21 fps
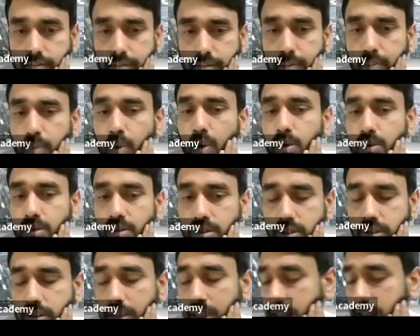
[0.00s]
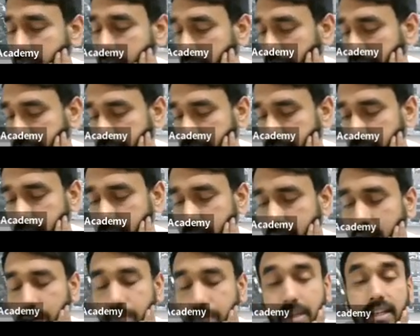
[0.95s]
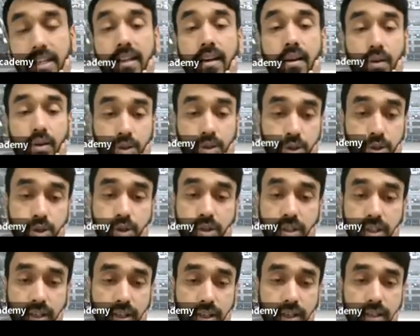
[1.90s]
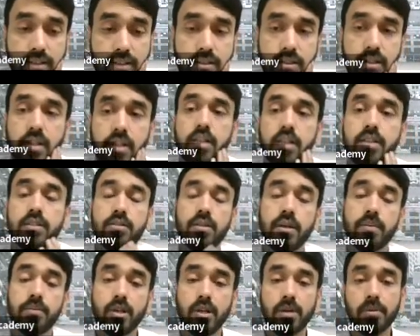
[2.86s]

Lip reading: bones that are forming medial longitudinal arcs. So you have to